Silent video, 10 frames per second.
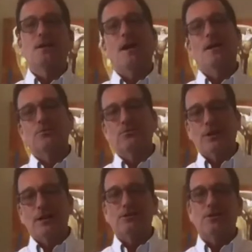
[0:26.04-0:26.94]
as it
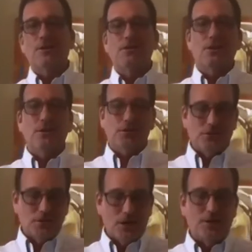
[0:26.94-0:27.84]
relates to this, this
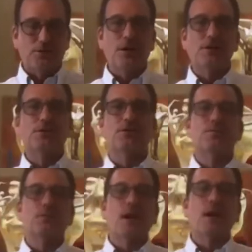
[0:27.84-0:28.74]
entire crisis
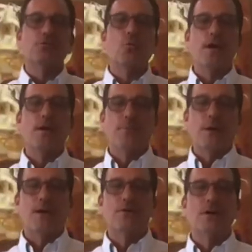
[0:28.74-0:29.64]
as way of
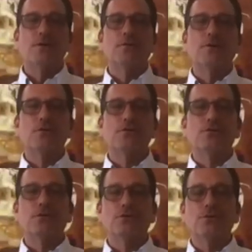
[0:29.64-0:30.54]
background for those
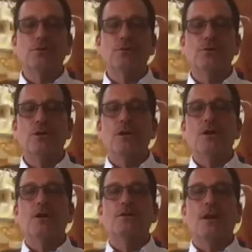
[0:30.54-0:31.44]
of you who
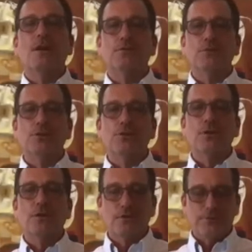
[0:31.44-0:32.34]
are not familiar
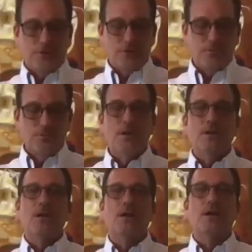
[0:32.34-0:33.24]
with our firm,
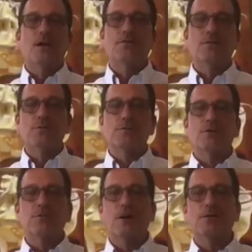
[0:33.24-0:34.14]
uh, our firm's been
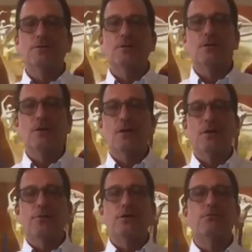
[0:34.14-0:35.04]
around for
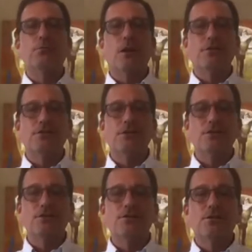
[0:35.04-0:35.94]
30 plus
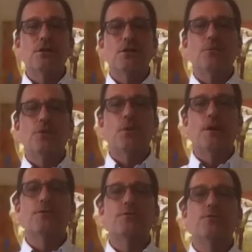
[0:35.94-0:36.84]
years. We
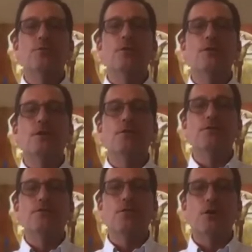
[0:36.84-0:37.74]
went through the
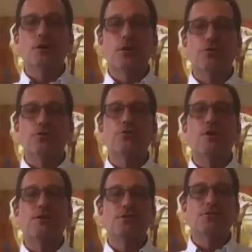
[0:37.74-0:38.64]
foreclosure
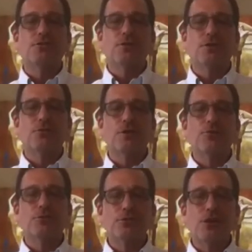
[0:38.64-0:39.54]
crisis during the
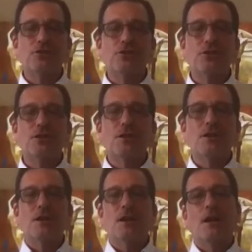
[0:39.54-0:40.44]
Great Recession,
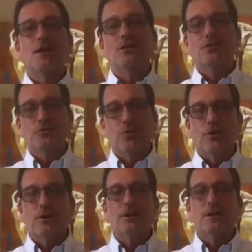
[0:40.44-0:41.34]
and
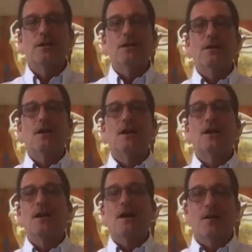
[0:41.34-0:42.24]
historically, uh,
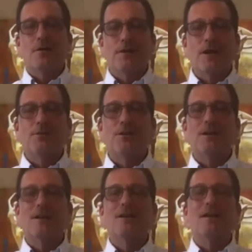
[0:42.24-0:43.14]
our
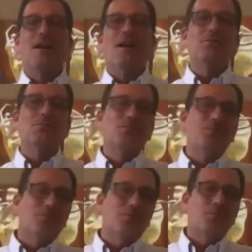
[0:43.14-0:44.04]
family uh, has
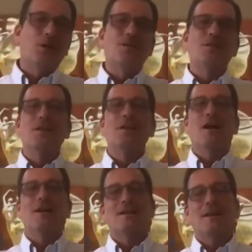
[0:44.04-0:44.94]
been,
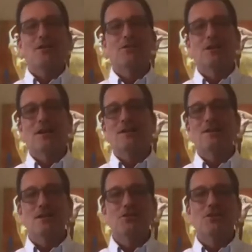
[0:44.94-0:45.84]
I guess, uh,
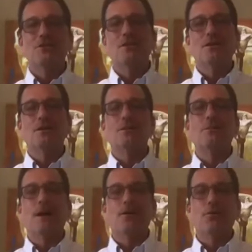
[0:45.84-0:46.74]
conditioned to think
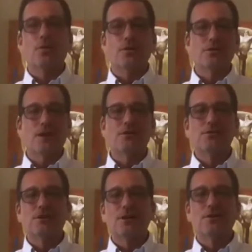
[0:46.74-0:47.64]
about worst case
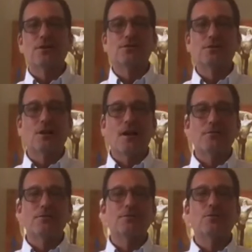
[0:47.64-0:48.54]
scenarios in
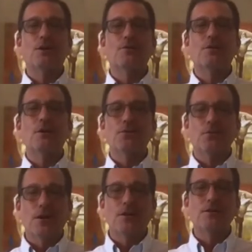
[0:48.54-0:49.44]
life. We have
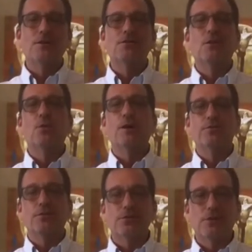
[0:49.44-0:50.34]
relatives that went
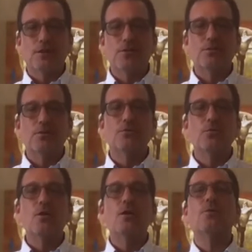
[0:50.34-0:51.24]
through the Second World
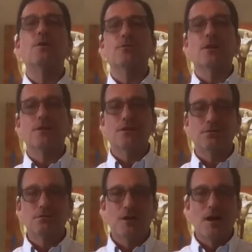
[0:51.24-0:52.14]
War. We have relatives
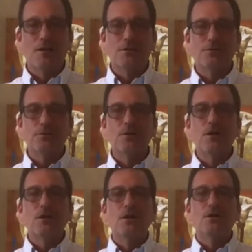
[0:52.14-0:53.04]
who've gone through
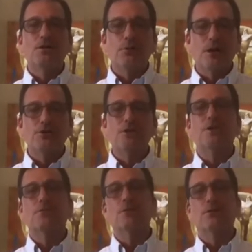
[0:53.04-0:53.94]
the Depression.
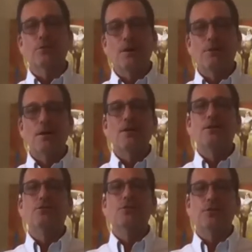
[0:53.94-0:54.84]
As we grew up,
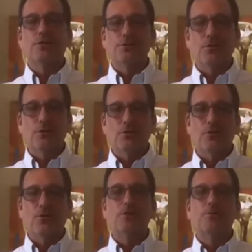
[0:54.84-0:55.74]
these stories were all
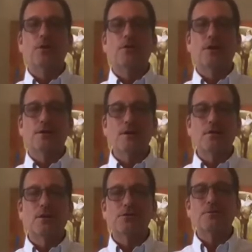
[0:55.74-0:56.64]
always part of our
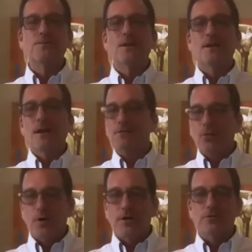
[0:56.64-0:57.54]
ethos. As
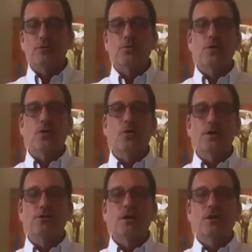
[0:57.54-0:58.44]
lawyers, we
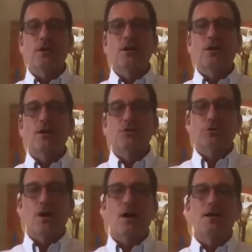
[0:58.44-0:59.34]
always
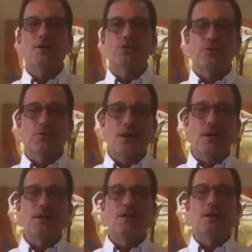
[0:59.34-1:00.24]
try and
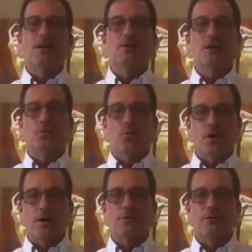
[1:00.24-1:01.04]
train and, and work